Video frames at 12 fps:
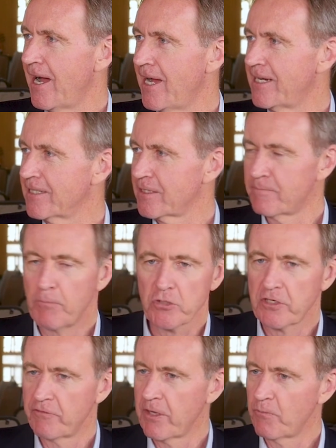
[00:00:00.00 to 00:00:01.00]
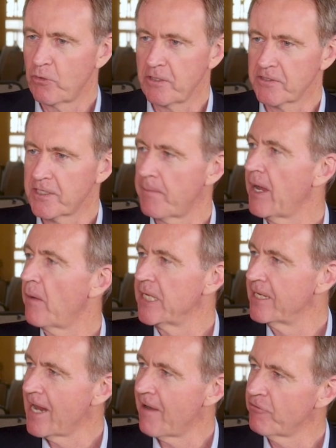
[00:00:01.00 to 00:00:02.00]
I guess most of them will somehow
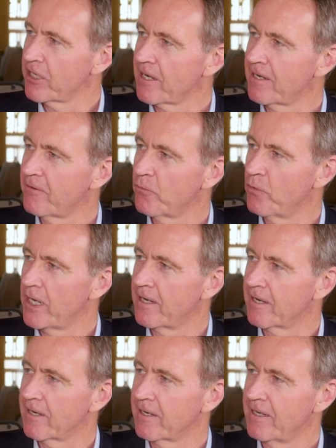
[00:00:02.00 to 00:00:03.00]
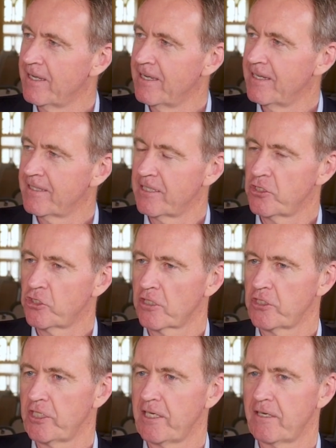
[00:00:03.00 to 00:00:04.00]
be in Africa, where the
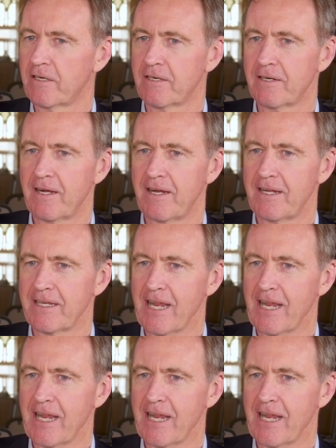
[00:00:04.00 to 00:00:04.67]
church here,